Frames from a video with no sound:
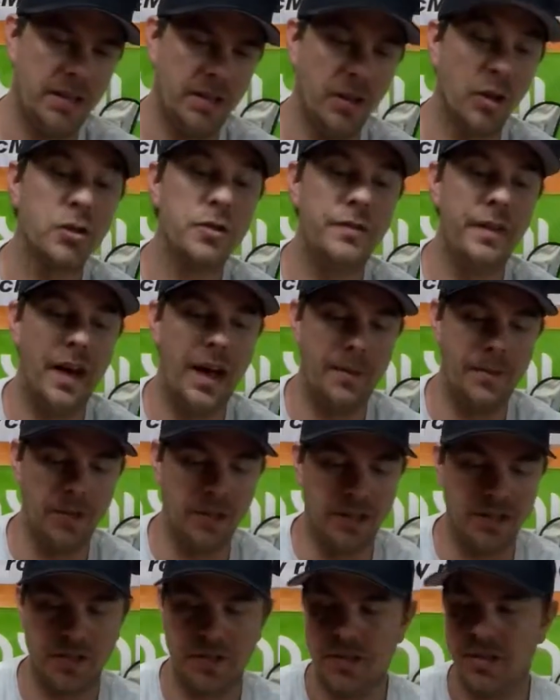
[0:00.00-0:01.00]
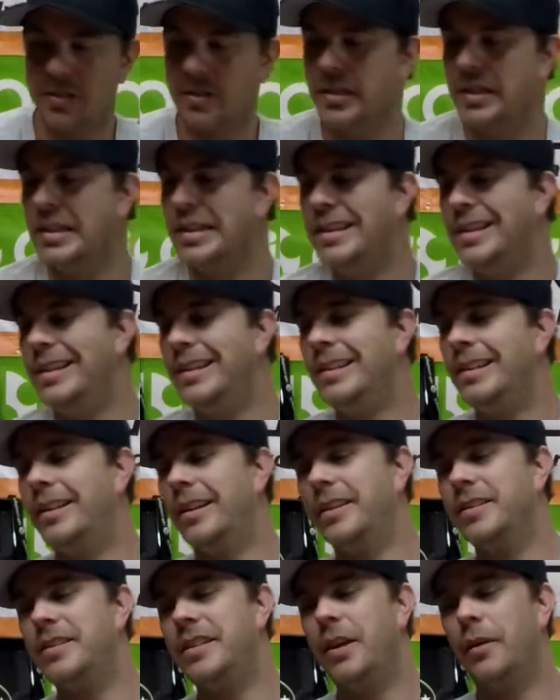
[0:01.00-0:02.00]
Looks fabulous.
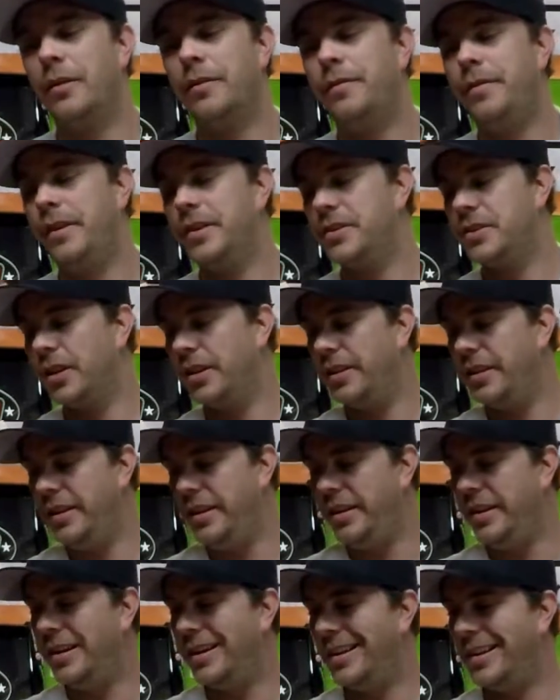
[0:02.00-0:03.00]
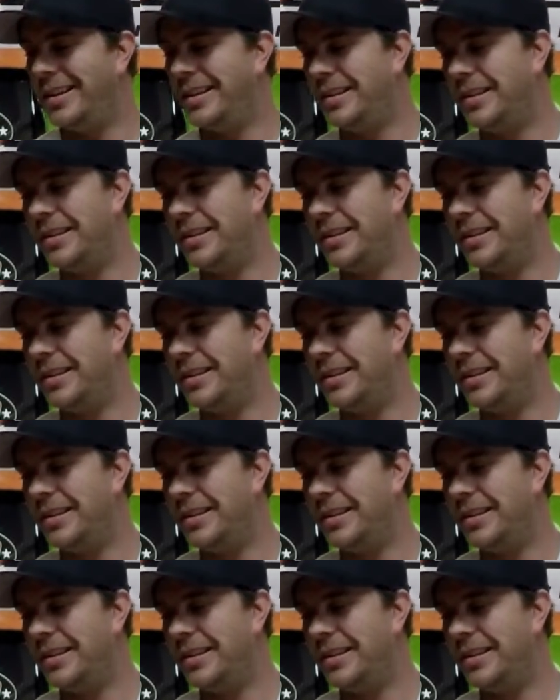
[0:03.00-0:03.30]
Now let's see how it fits on the